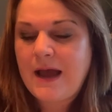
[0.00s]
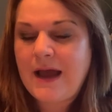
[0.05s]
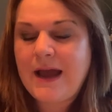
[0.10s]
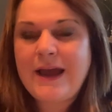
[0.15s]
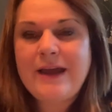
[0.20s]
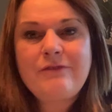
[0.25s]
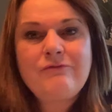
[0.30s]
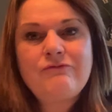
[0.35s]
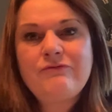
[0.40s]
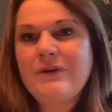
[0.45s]

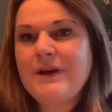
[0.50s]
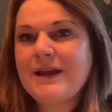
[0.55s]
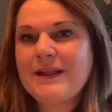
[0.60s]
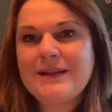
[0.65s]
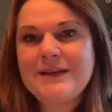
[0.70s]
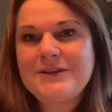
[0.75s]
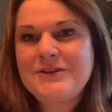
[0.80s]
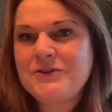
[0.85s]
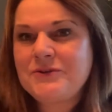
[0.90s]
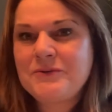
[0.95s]
I
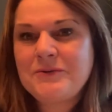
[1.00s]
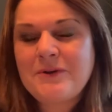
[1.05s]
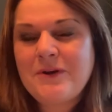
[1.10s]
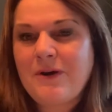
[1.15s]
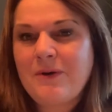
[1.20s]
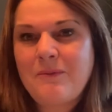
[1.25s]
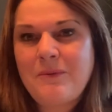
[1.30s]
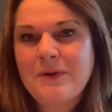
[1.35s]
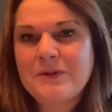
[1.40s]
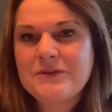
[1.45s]
really do
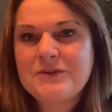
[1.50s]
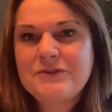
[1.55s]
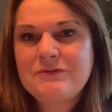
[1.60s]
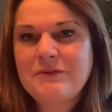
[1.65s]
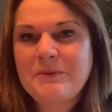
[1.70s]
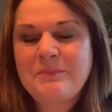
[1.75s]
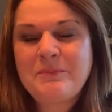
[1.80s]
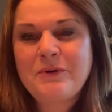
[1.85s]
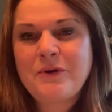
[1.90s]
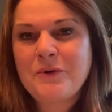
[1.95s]
not want
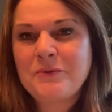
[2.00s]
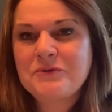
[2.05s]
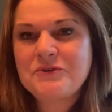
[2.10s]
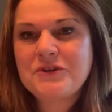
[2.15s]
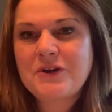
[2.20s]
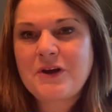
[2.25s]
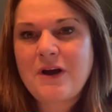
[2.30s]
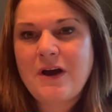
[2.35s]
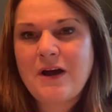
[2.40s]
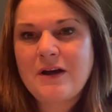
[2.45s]
to
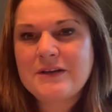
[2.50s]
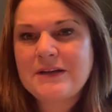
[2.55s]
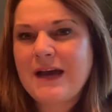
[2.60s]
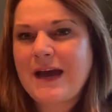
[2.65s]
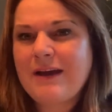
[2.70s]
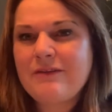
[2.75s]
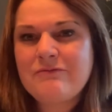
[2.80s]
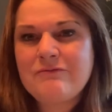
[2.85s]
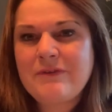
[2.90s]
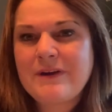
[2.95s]
reproach God.
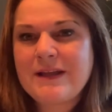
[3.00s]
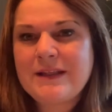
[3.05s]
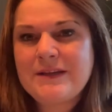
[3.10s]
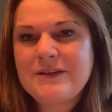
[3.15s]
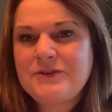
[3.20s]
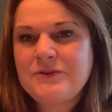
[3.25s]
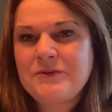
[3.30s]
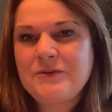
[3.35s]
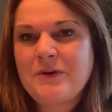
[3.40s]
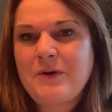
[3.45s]
I really
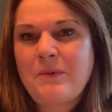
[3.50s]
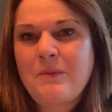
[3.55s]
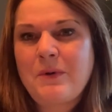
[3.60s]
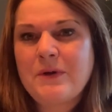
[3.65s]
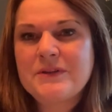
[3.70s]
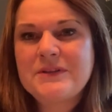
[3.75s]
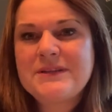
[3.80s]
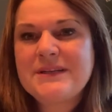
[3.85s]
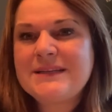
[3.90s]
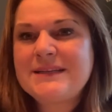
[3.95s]
do not
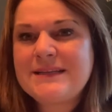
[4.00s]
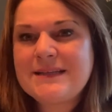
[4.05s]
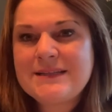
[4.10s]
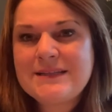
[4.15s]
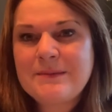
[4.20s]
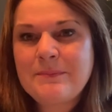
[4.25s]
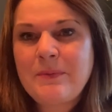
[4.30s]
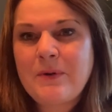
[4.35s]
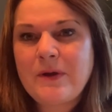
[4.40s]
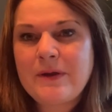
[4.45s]
want to
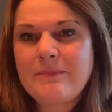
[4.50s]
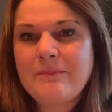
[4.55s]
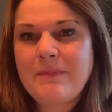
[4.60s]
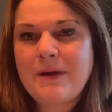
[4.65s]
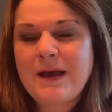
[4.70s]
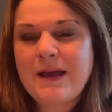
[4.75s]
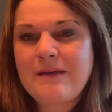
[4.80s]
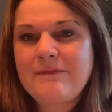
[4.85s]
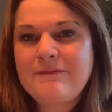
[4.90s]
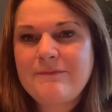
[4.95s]
disappoint
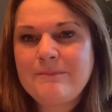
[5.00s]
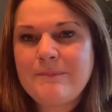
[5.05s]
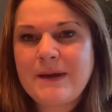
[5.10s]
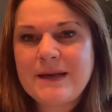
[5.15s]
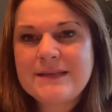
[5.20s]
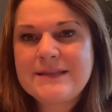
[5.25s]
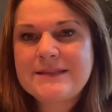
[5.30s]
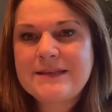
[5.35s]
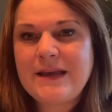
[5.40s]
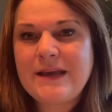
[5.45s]
my,
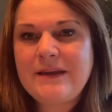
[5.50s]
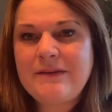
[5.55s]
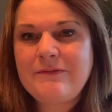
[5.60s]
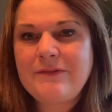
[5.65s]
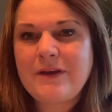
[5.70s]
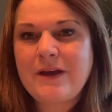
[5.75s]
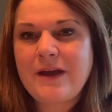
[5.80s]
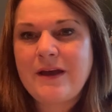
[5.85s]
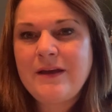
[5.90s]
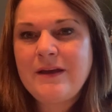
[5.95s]
my
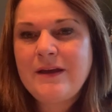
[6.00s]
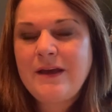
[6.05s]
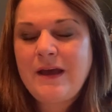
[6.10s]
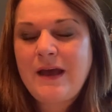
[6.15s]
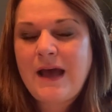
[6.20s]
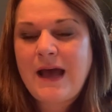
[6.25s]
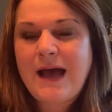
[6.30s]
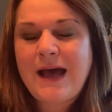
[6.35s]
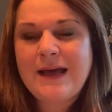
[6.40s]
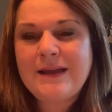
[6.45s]
Saviour.
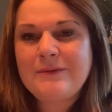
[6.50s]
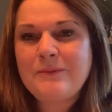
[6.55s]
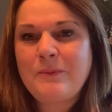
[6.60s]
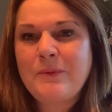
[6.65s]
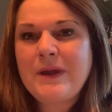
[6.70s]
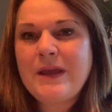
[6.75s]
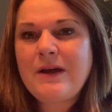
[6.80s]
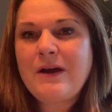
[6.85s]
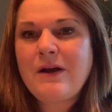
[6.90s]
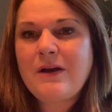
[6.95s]
And
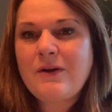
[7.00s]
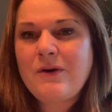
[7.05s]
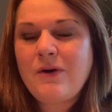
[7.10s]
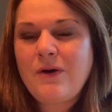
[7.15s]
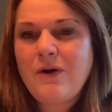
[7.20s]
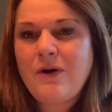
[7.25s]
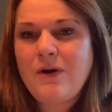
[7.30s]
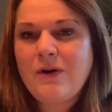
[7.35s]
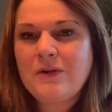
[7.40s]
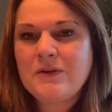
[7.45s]
we are
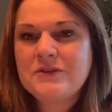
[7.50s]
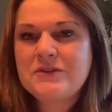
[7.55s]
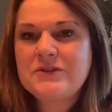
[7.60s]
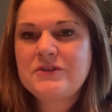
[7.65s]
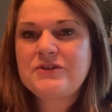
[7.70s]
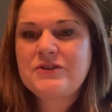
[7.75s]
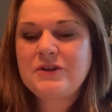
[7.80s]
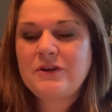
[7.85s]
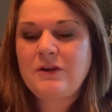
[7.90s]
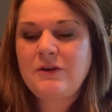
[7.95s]

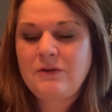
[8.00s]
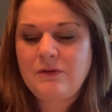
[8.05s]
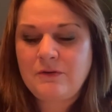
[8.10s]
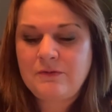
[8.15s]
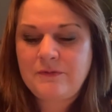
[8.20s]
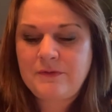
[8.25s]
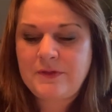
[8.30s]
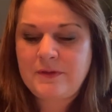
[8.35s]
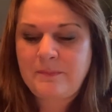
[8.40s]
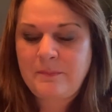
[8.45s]
called to
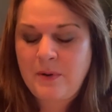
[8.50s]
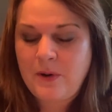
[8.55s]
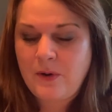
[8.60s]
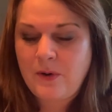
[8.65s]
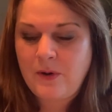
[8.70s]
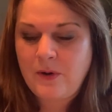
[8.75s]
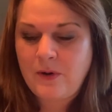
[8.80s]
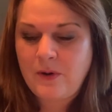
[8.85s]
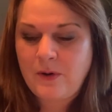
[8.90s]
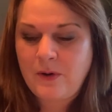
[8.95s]
love the
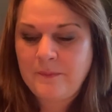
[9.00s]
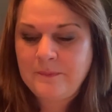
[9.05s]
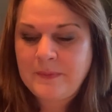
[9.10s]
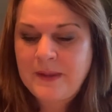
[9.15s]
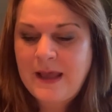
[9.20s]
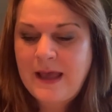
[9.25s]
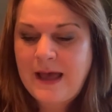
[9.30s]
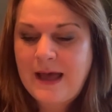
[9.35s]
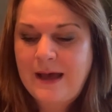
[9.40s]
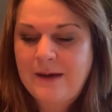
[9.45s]
poor
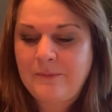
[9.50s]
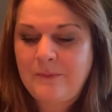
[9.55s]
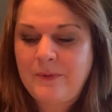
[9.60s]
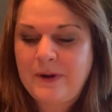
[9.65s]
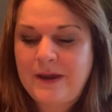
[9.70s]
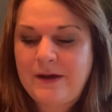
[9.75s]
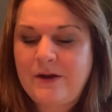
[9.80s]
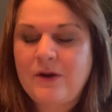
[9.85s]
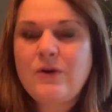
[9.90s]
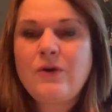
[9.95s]
and
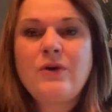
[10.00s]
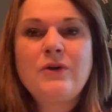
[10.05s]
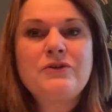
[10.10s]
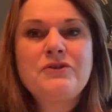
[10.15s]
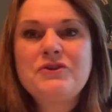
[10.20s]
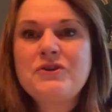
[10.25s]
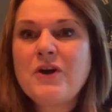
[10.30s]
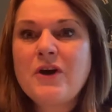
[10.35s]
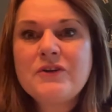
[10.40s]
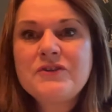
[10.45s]
we are called
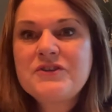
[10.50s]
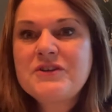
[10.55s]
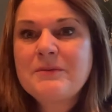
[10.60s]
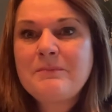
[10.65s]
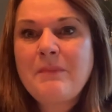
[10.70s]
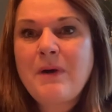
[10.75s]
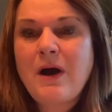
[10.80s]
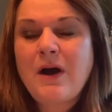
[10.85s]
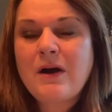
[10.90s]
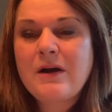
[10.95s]
not to
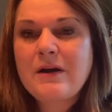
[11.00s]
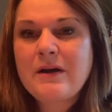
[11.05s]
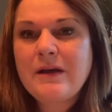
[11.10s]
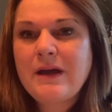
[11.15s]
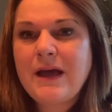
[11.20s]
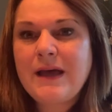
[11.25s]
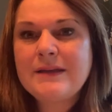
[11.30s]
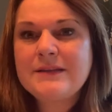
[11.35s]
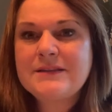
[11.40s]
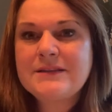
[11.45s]
mock
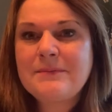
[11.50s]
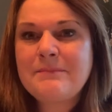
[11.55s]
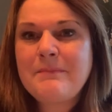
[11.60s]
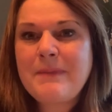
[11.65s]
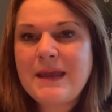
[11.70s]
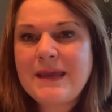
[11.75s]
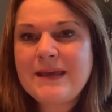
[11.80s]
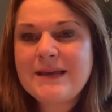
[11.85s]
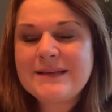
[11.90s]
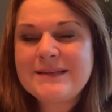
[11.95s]
and to
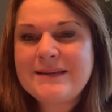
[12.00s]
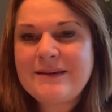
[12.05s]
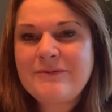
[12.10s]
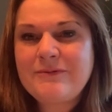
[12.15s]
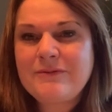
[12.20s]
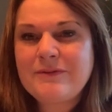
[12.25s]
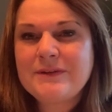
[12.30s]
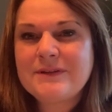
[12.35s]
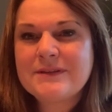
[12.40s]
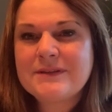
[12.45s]
make a
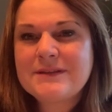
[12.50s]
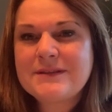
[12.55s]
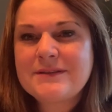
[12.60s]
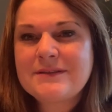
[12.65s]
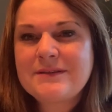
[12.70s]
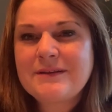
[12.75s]
difference.